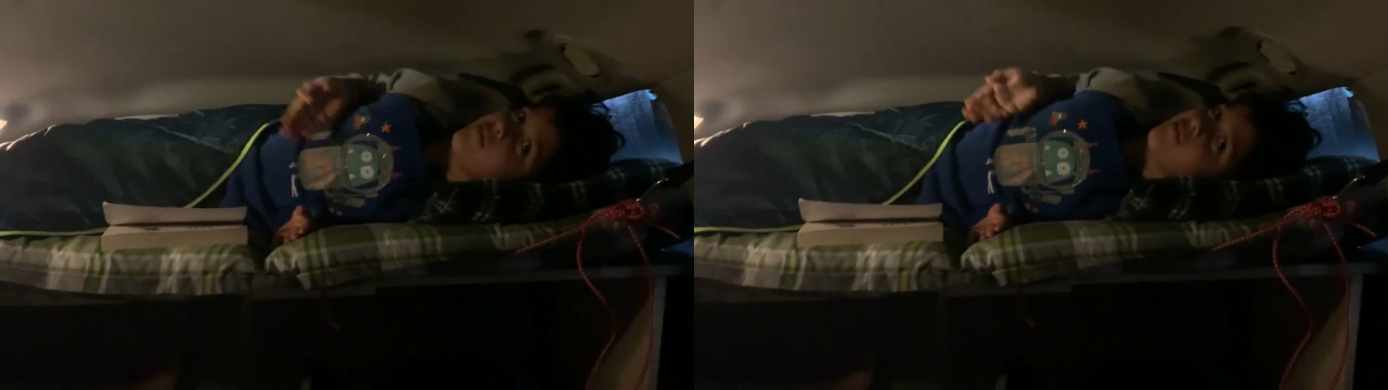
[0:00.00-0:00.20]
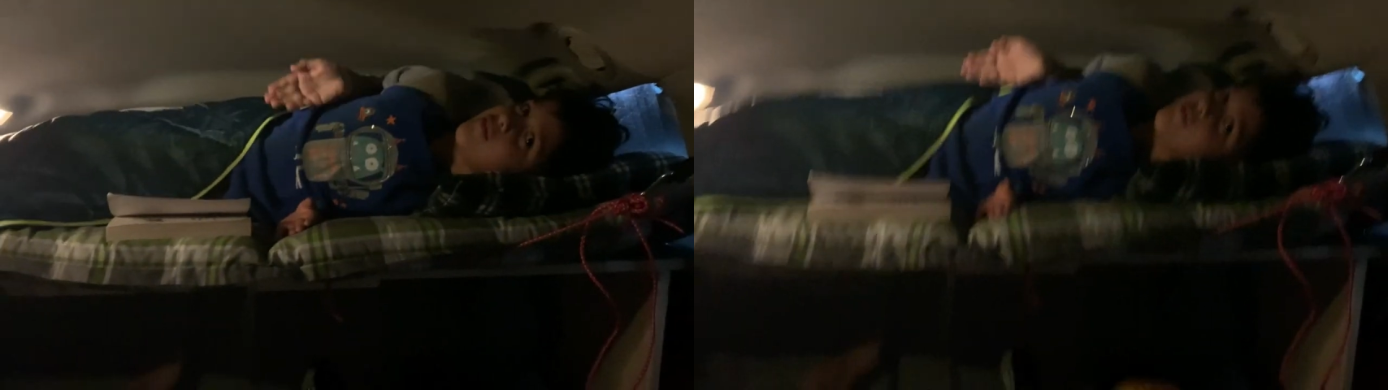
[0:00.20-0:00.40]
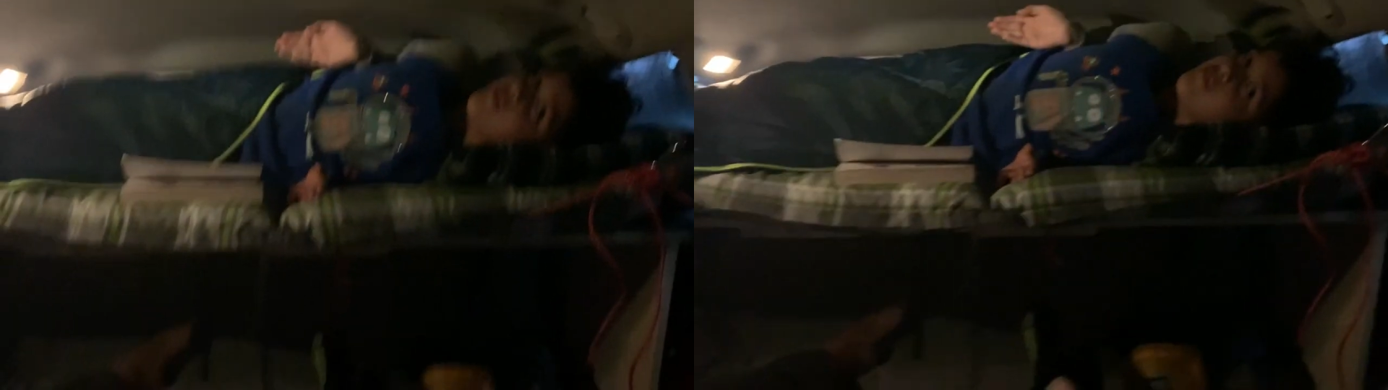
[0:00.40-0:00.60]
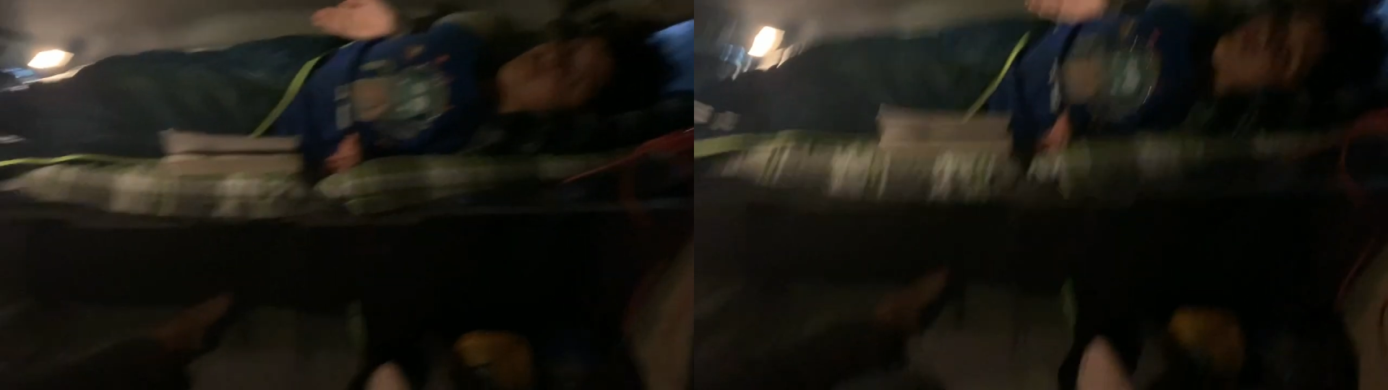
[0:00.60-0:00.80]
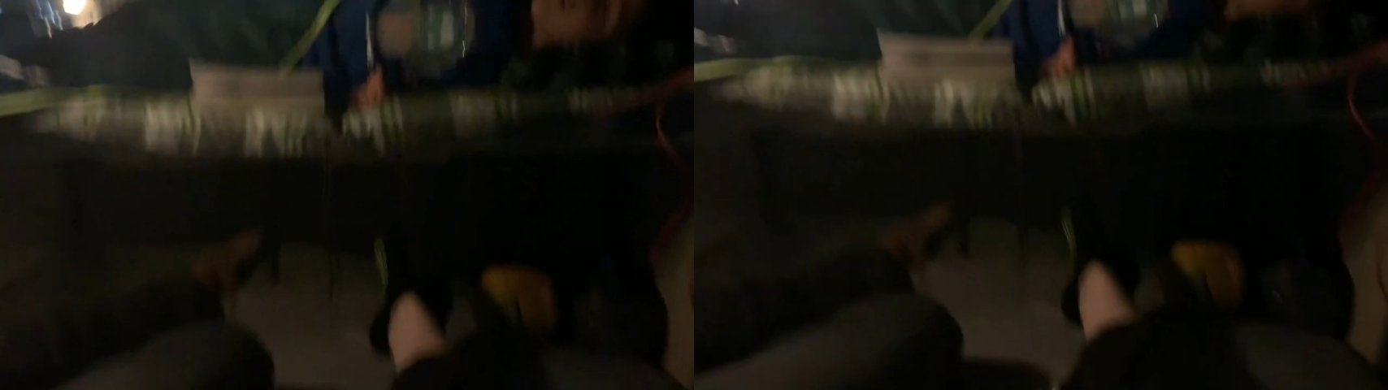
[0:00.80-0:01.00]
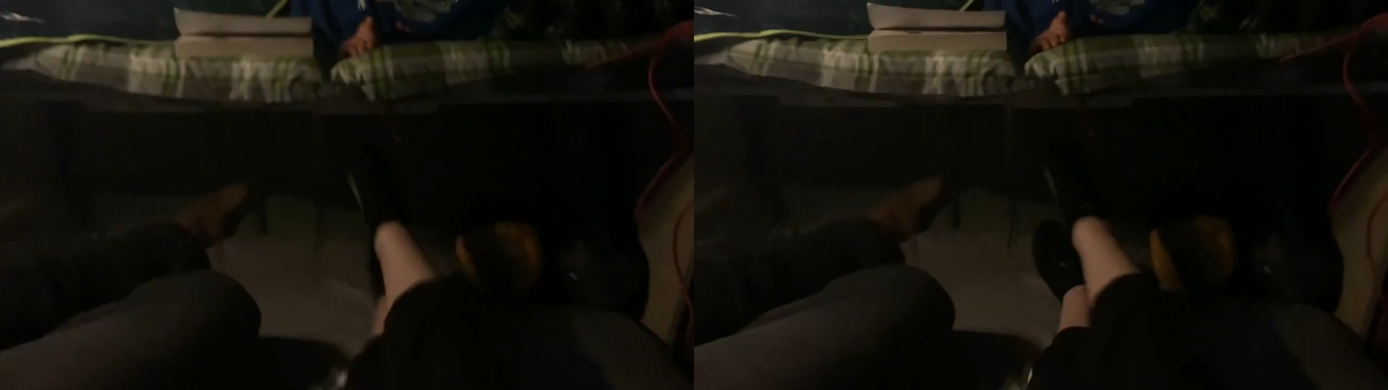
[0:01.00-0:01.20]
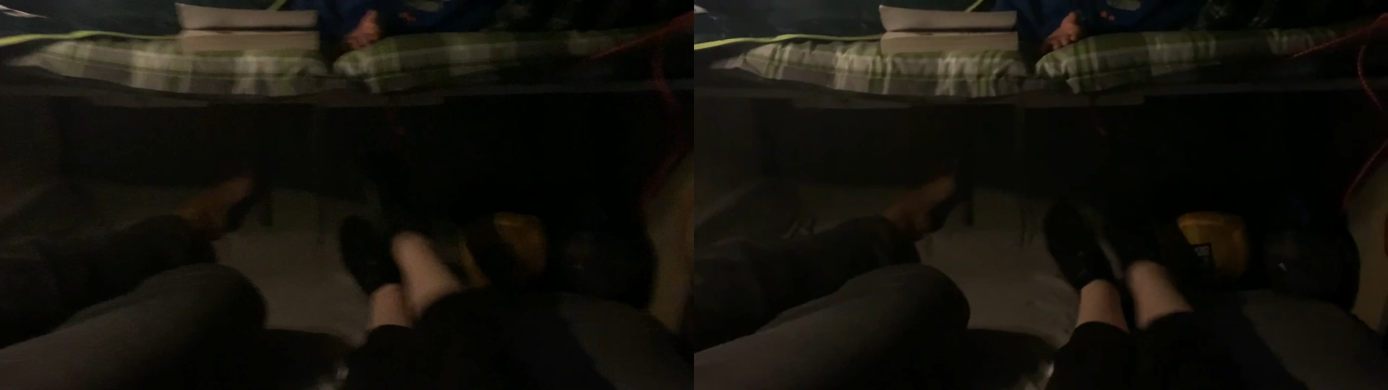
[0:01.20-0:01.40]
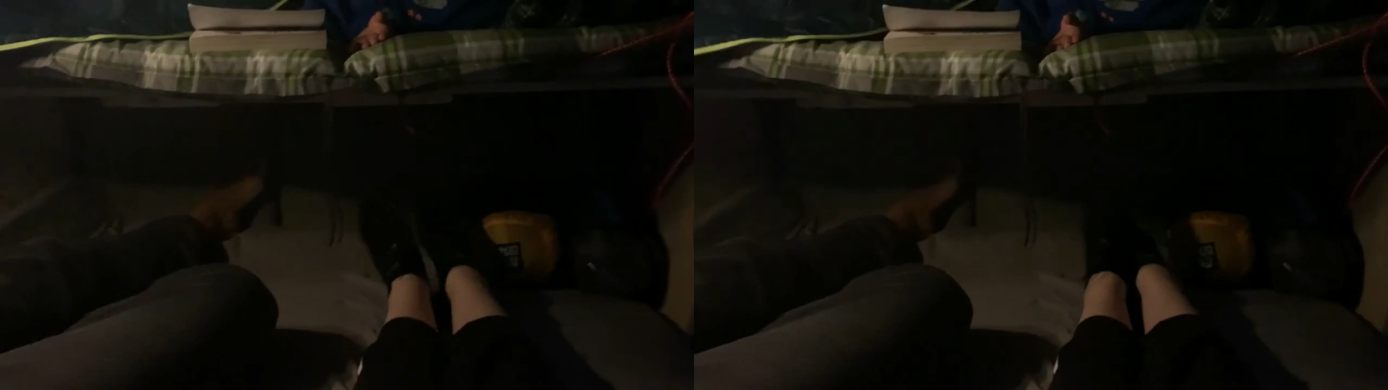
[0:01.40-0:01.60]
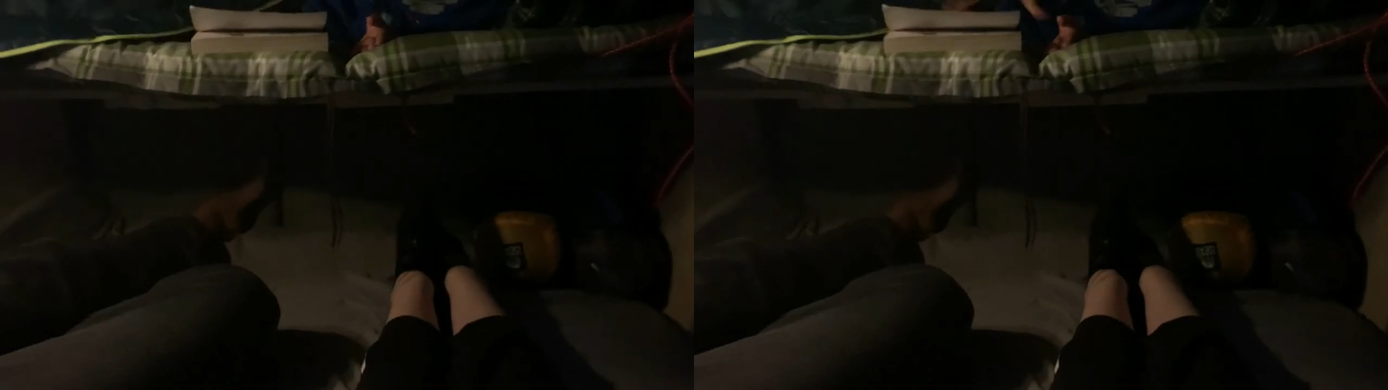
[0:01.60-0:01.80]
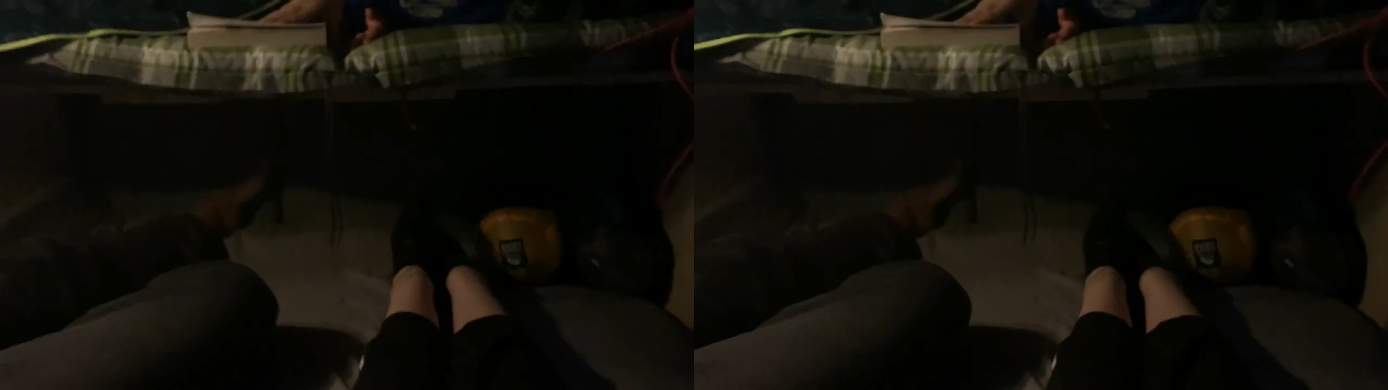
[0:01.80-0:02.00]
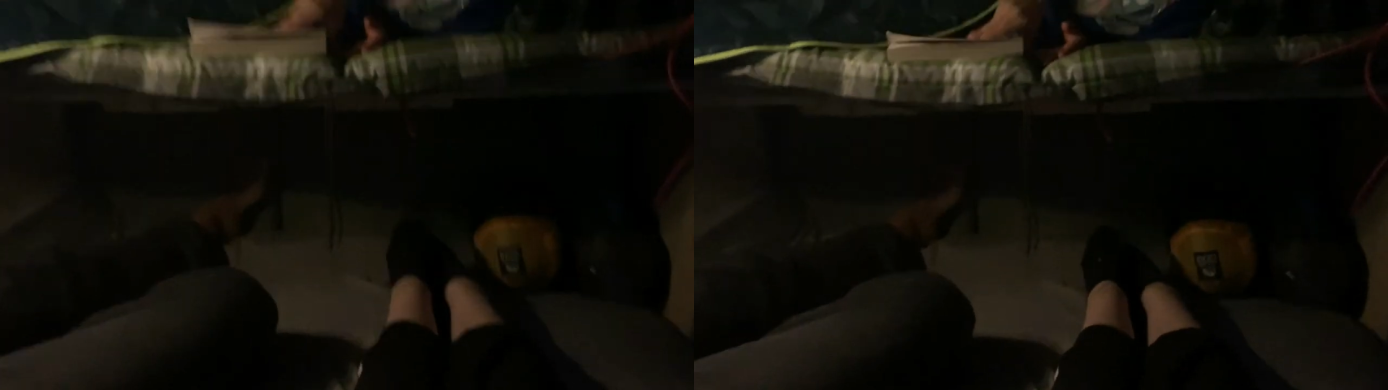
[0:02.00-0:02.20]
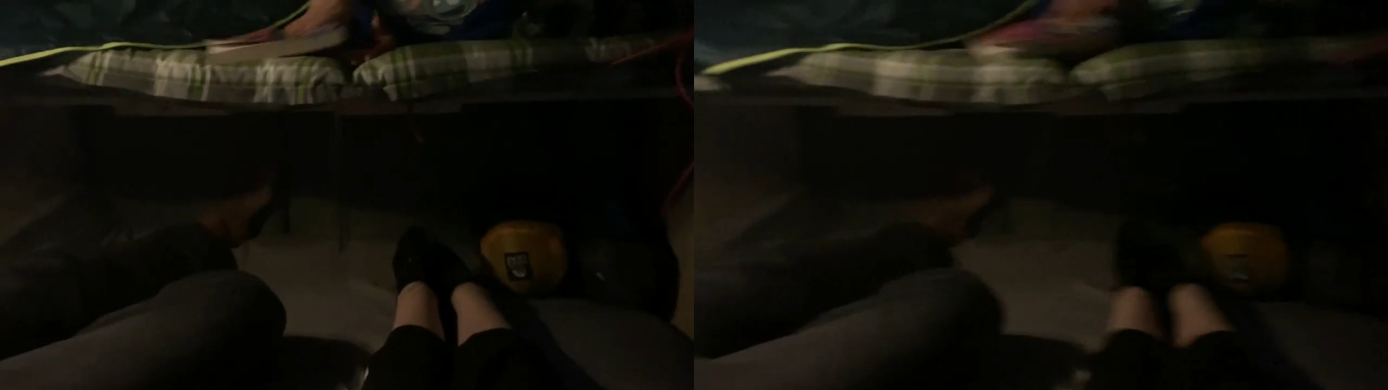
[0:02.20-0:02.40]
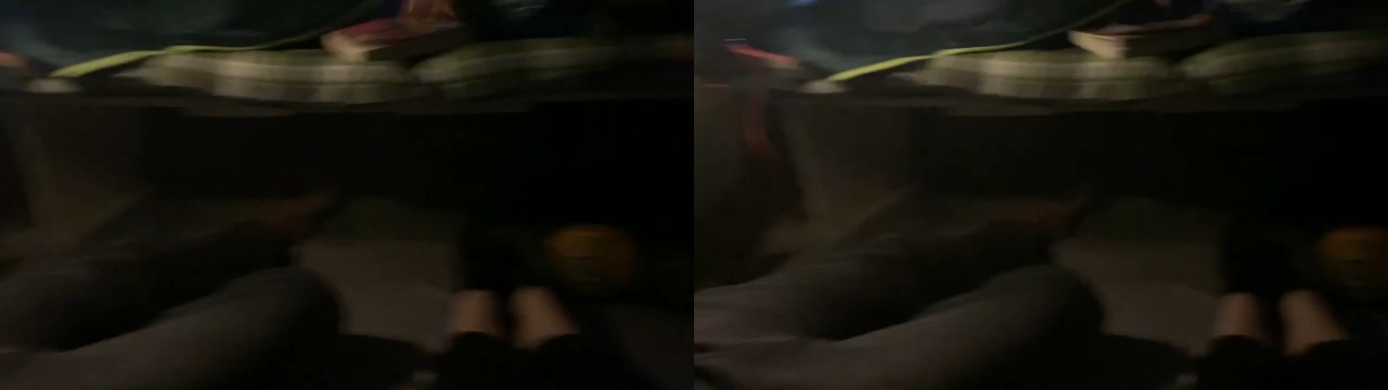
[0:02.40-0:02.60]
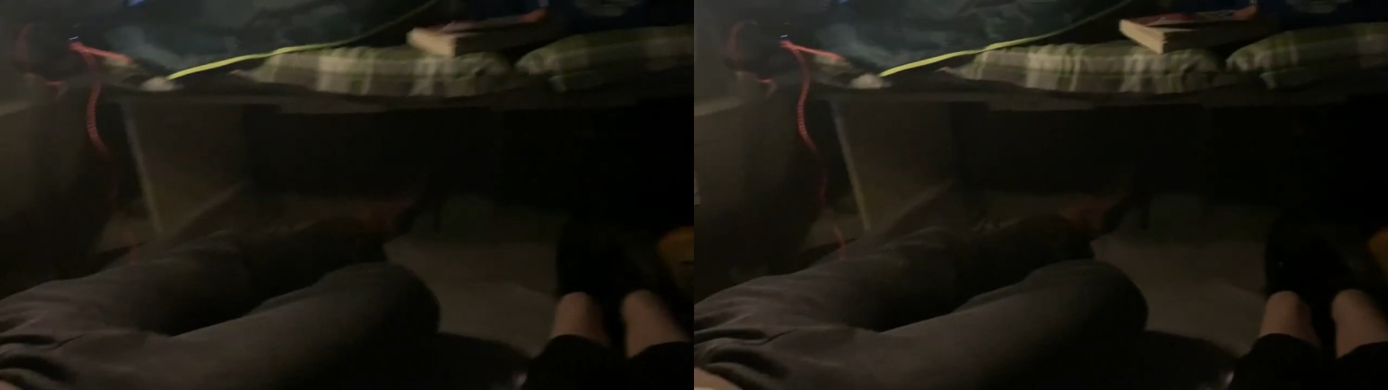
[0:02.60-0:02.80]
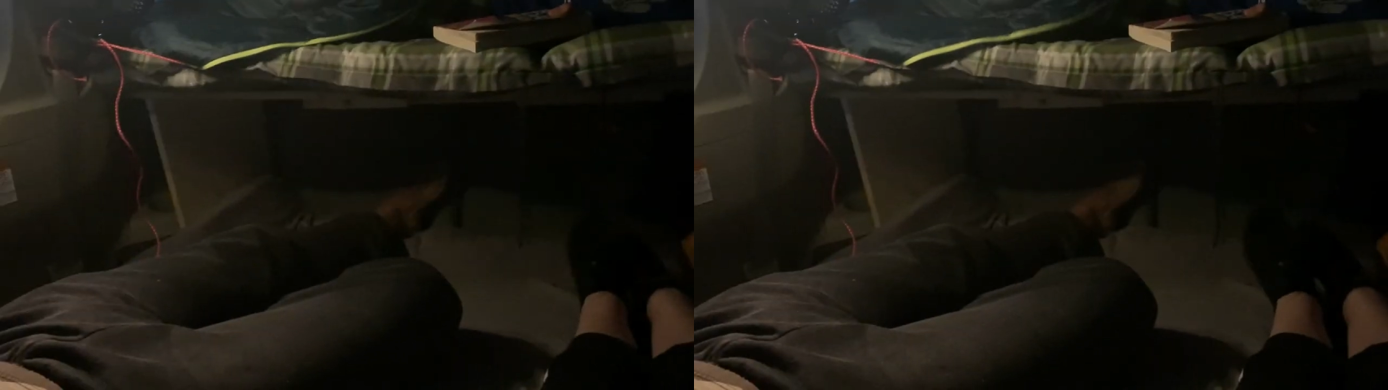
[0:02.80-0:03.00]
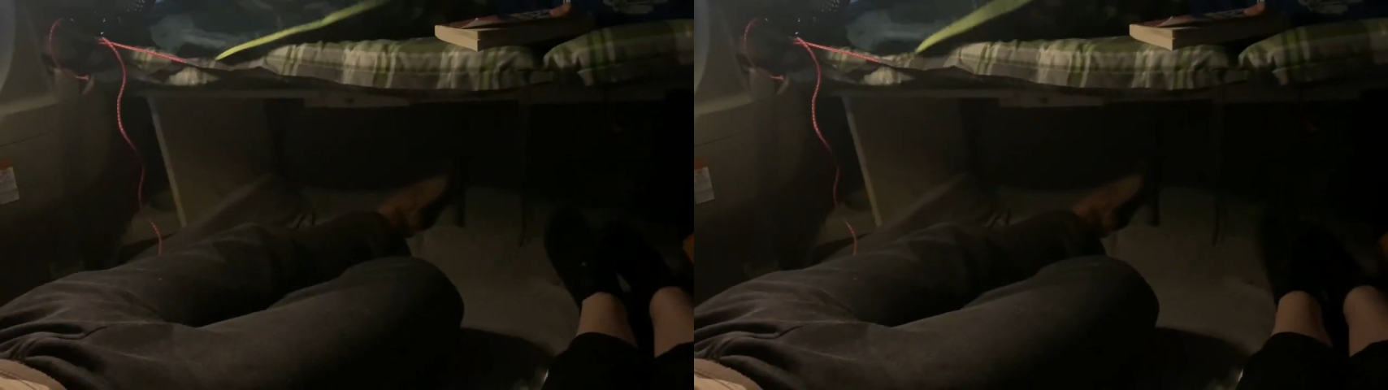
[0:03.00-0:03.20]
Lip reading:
(no speaker visible)